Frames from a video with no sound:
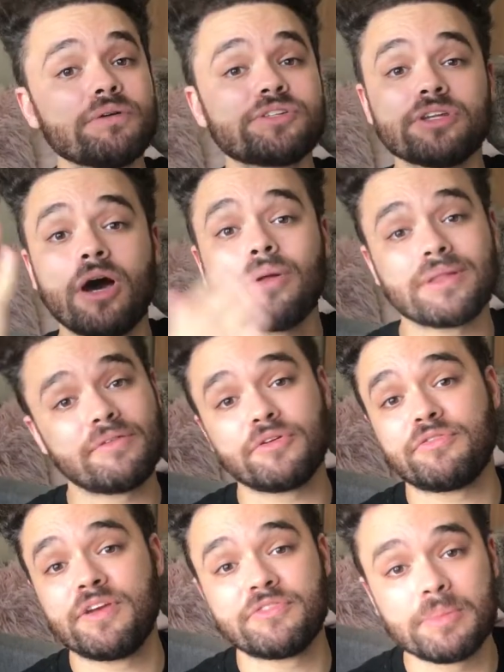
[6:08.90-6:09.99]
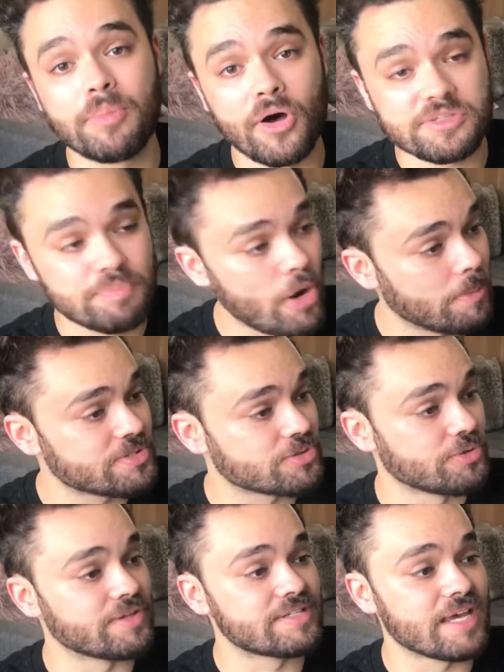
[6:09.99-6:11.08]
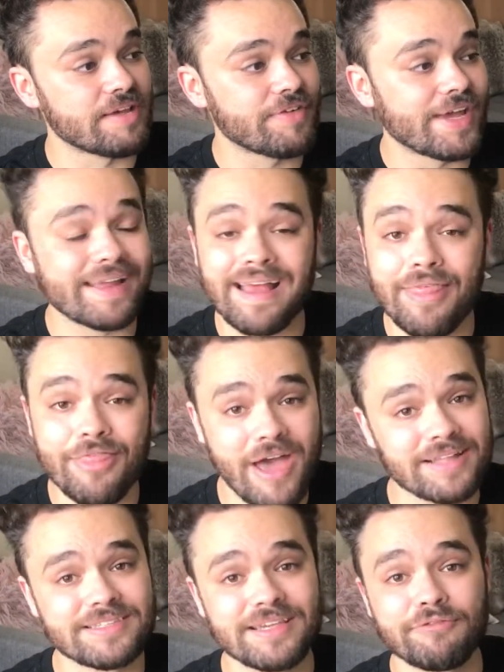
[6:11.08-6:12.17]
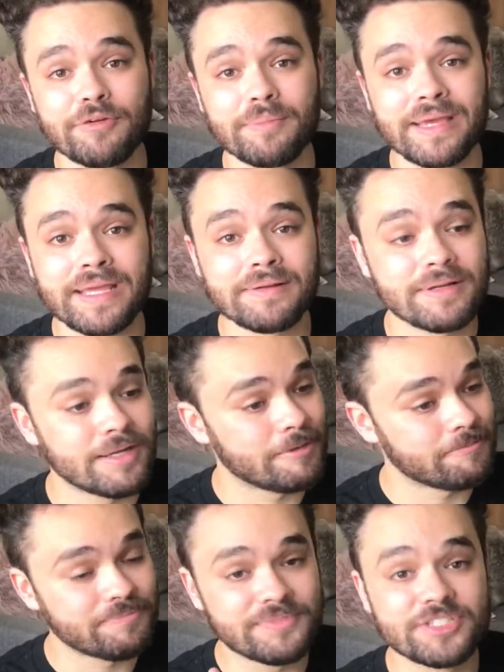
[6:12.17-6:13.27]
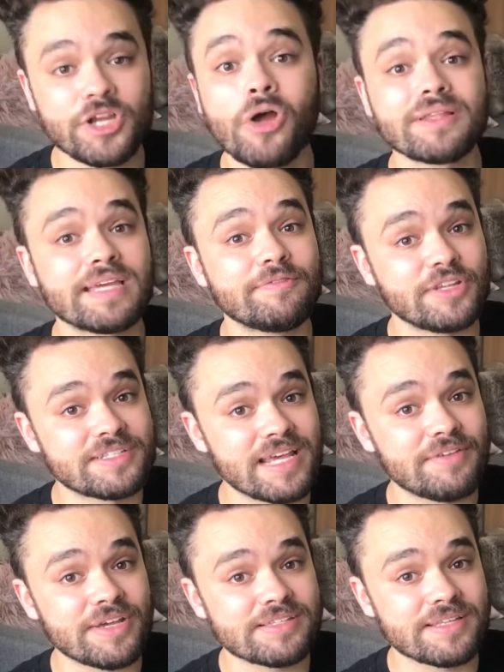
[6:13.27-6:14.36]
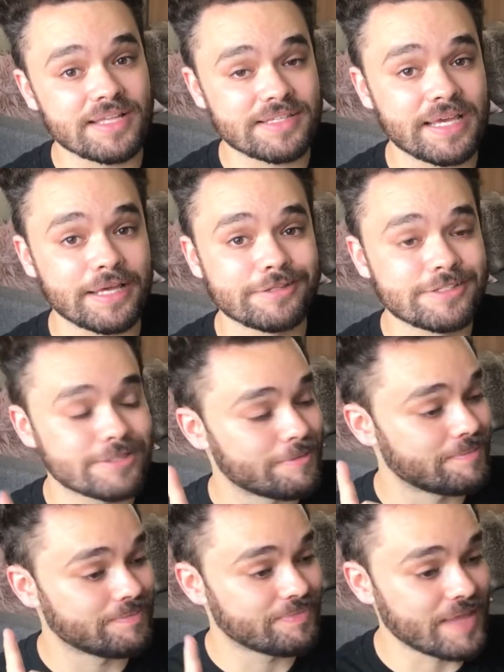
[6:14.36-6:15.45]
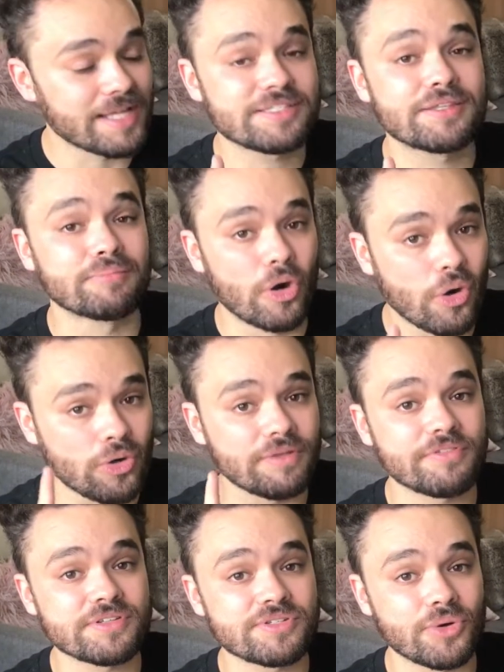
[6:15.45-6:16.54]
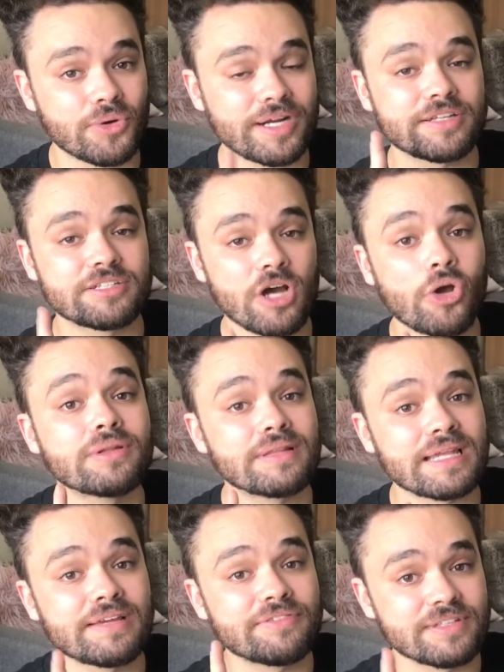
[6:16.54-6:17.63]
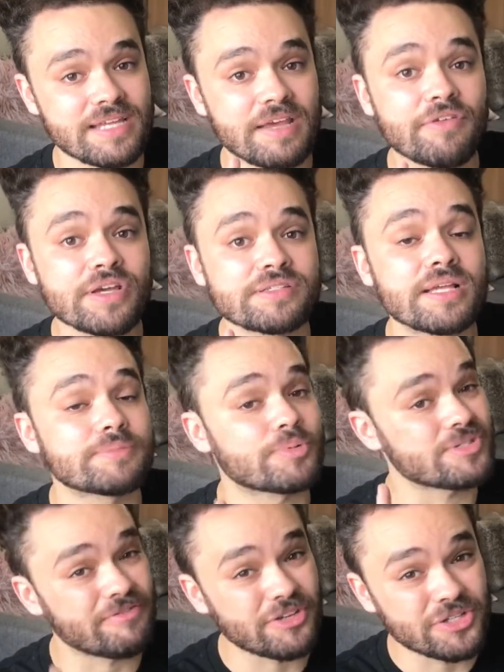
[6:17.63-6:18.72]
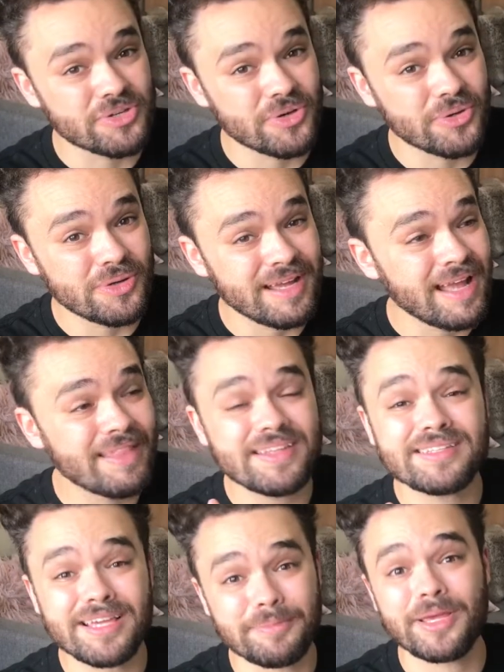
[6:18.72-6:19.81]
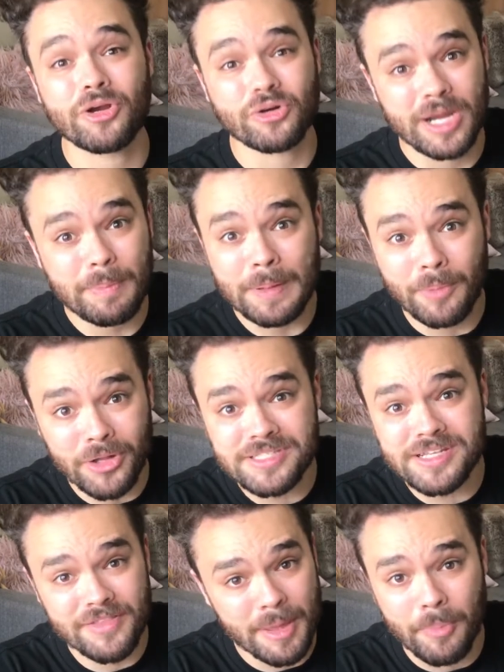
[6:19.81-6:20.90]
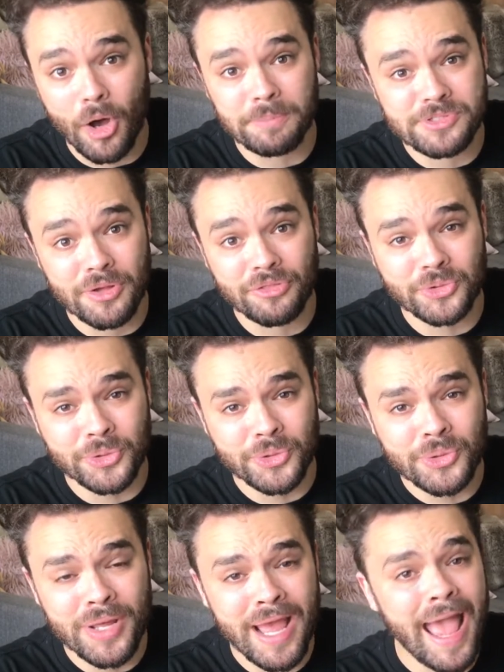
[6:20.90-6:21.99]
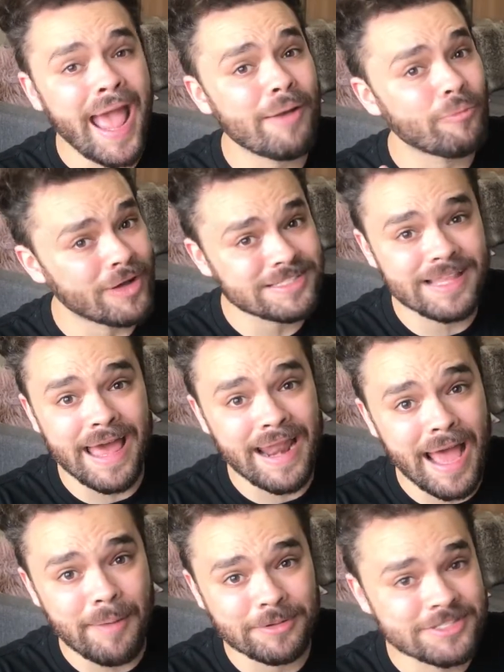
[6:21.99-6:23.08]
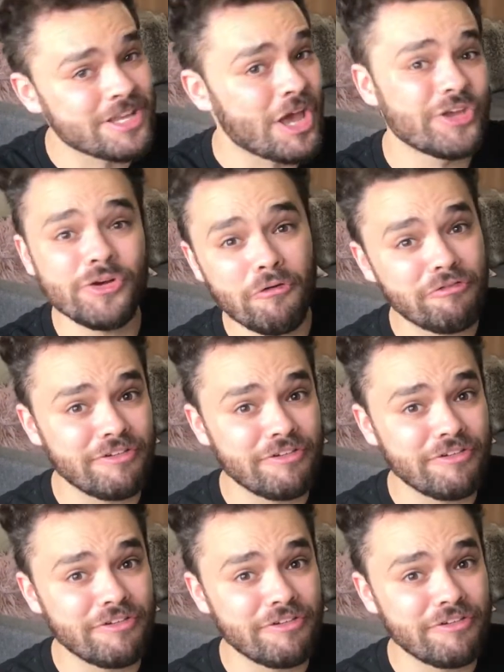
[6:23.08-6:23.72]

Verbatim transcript: what would you know, a level 50 boss pops through the TV. That's it for me. Don't leave your TV sets, kids. That's the moral of the story. Don't leave your TV sets because if you do, there's going to be a creepy monster that pops on through, and once that happens, you're